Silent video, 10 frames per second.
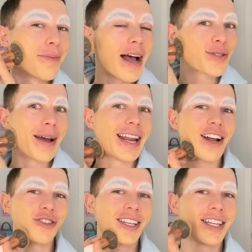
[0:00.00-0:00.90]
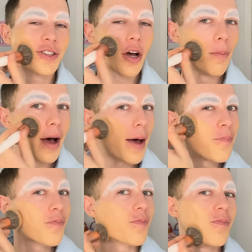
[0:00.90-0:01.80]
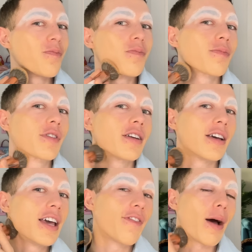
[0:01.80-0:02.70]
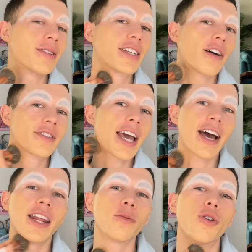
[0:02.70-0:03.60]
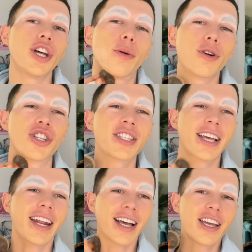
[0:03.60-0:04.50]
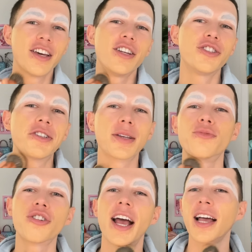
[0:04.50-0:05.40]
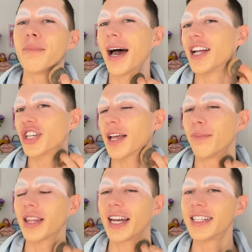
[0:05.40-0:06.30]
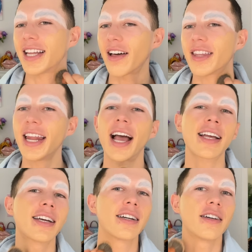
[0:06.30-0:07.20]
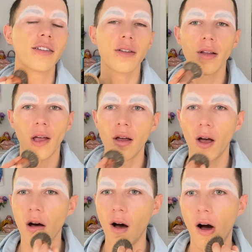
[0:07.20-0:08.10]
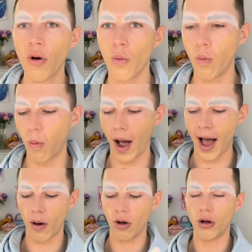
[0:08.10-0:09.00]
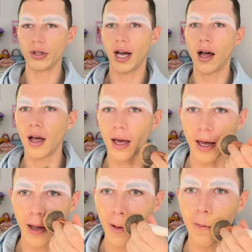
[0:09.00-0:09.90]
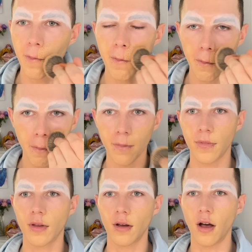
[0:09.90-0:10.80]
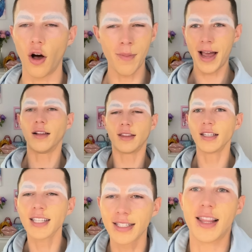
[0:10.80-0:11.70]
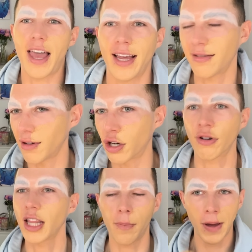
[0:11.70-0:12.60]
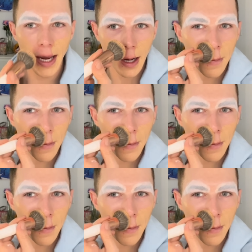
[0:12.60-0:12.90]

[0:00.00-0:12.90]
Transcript: match my natural skin tone, but if I was self-tan, it would. And we're just gonna do some drag magic and blend it down the neck. Oh, wow, hold on. Oh my, this is like acrylic paint,